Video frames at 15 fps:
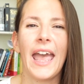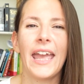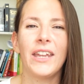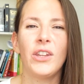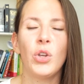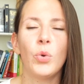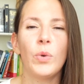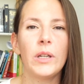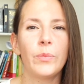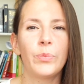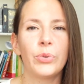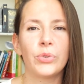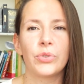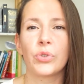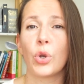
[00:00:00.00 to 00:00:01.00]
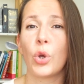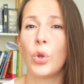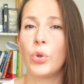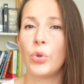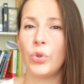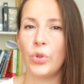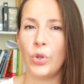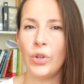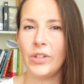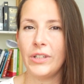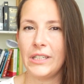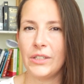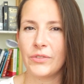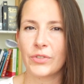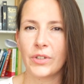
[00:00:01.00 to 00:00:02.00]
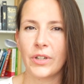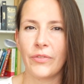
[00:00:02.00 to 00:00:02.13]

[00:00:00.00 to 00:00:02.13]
and you will put ne in front